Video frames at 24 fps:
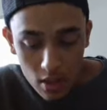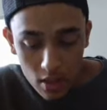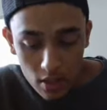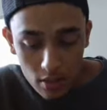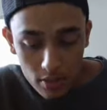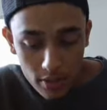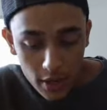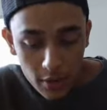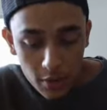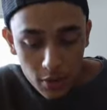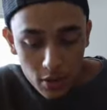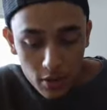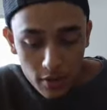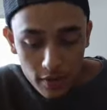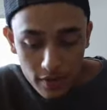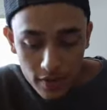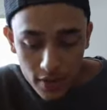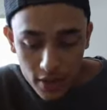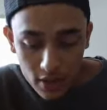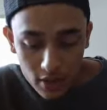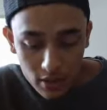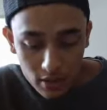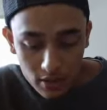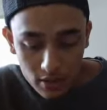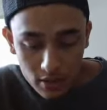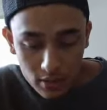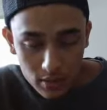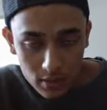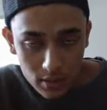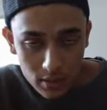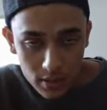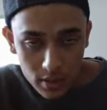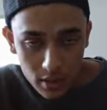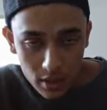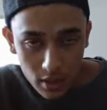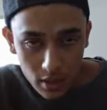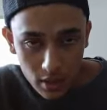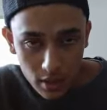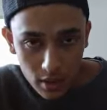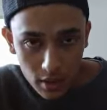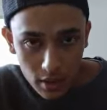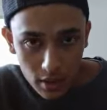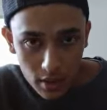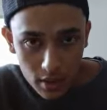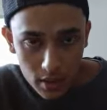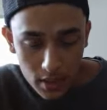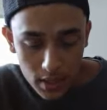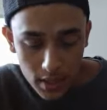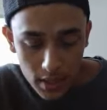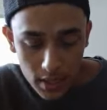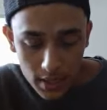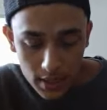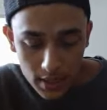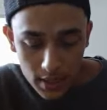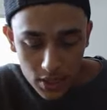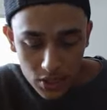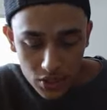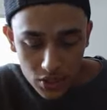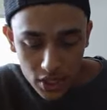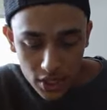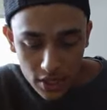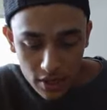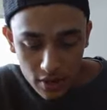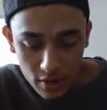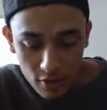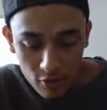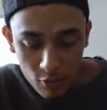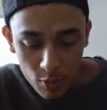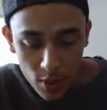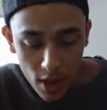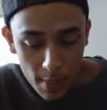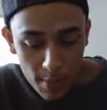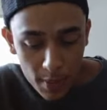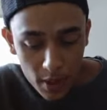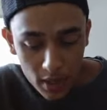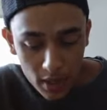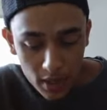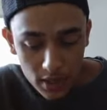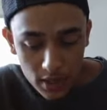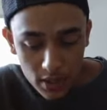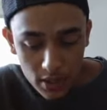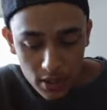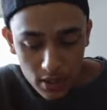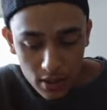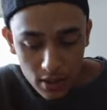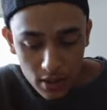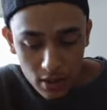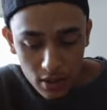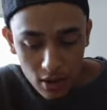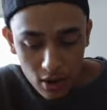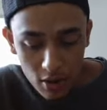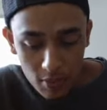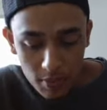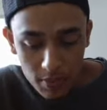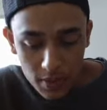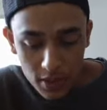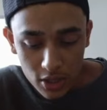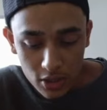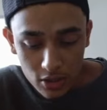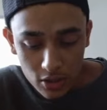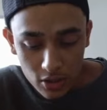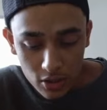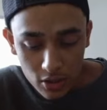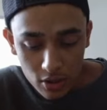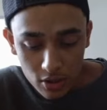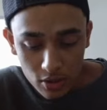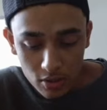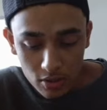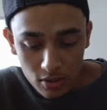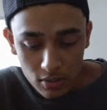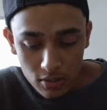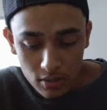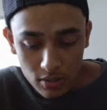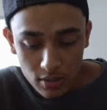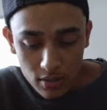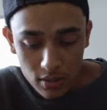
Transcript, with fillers: They were revealed in the agenda of primarily um, being thorough